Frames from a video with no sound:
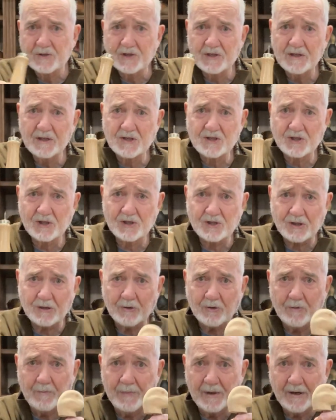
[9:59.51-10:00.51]
See, it's just a
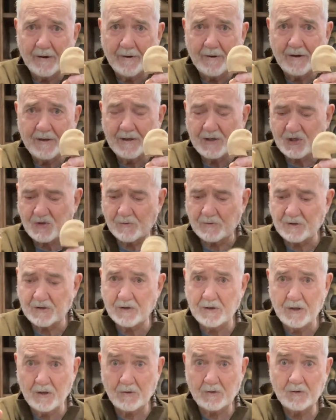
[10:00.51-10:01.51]
little bigger than this one.
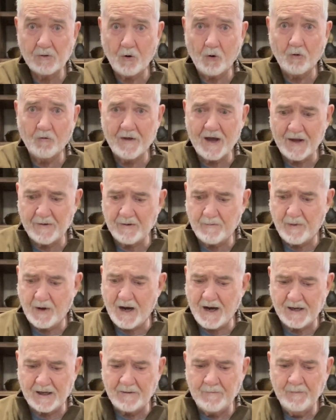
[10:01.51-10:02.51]
And you hold that in the
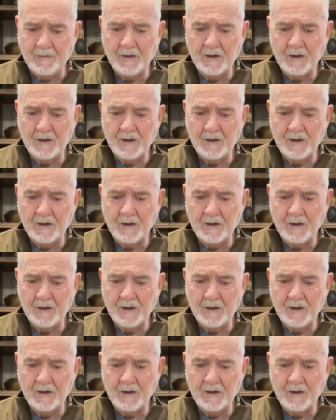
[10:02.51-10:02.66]
body.